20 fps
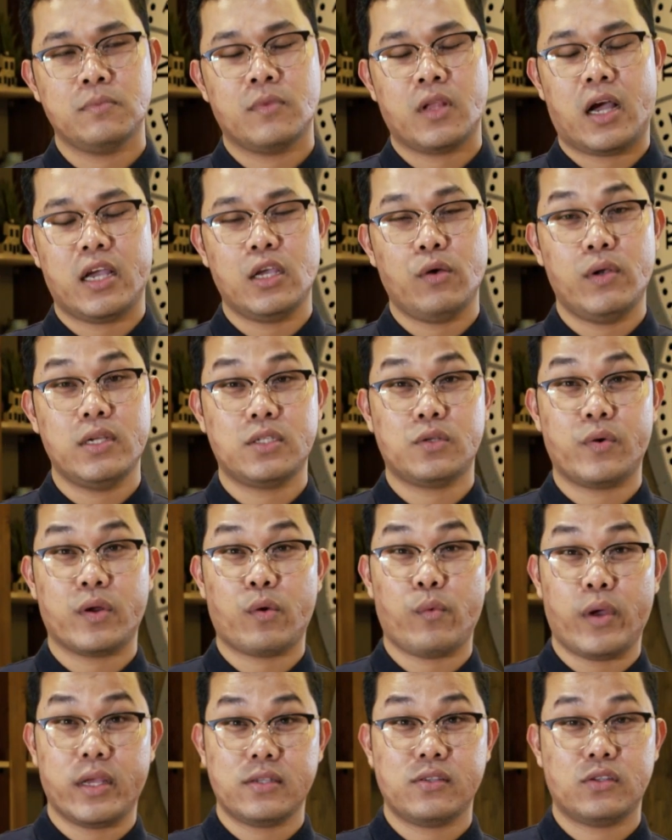always
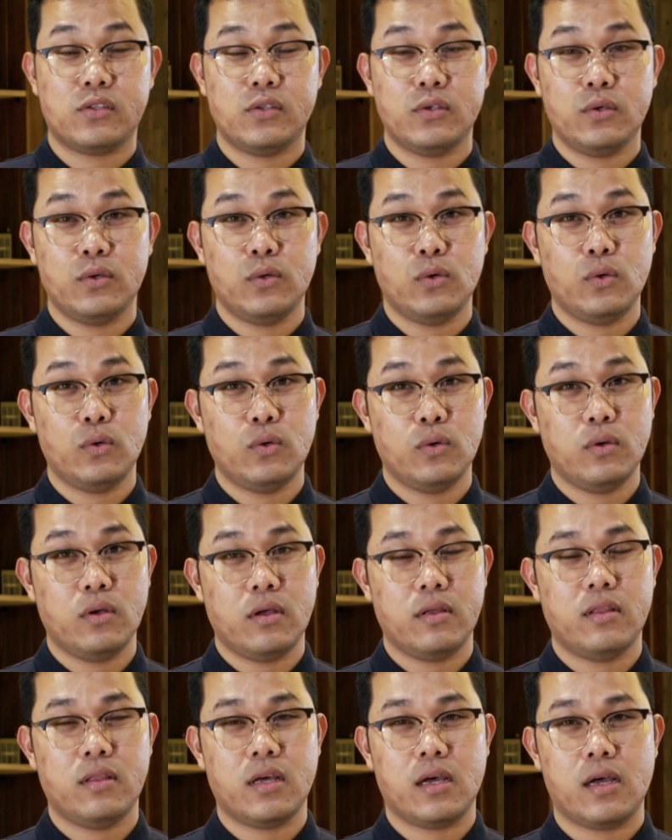request to
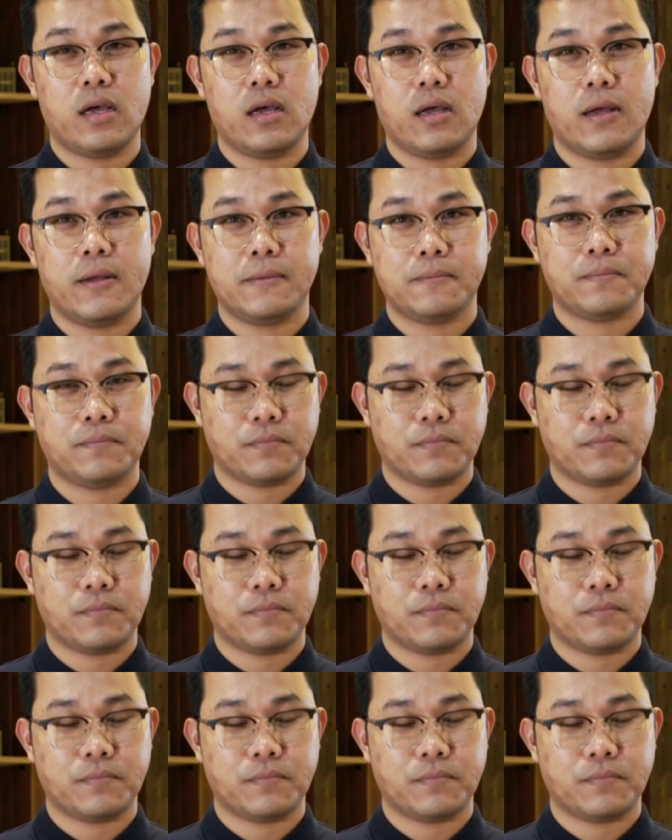the